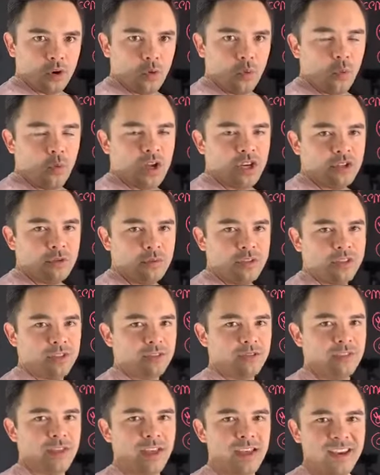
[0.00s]
What do we do
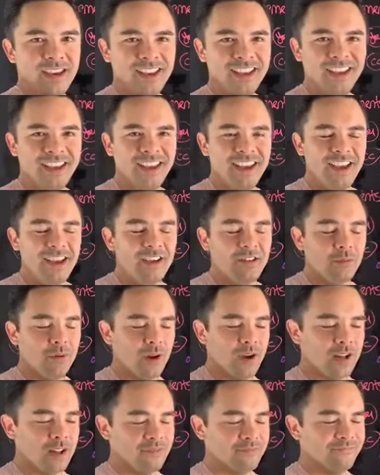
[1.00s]
then?
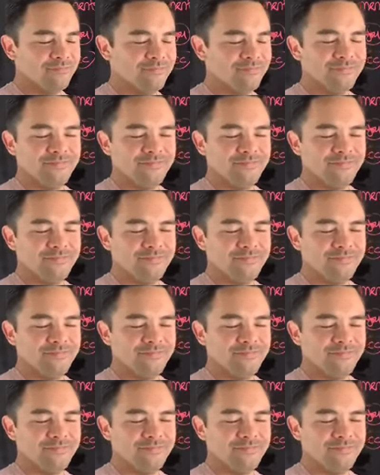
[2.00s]
Well,